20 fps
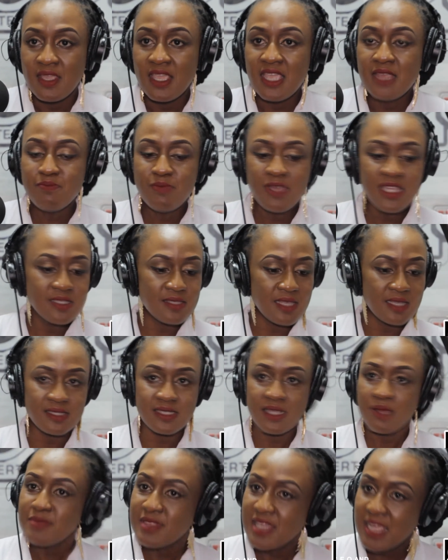It means that
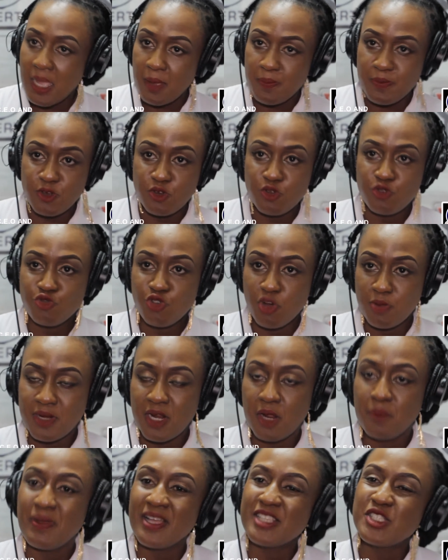something happened, you drop
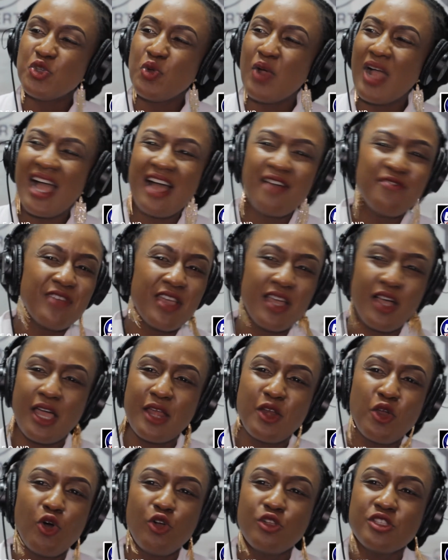down, but you have
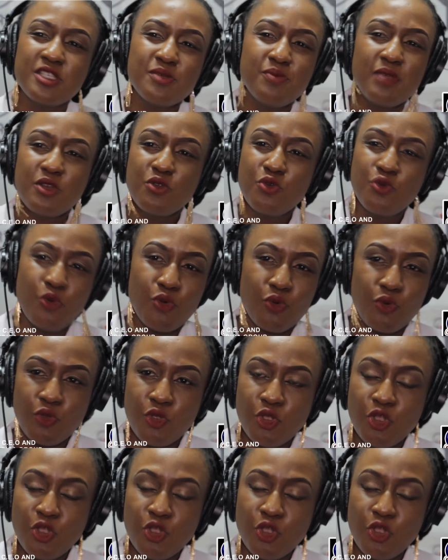an ultimate goal.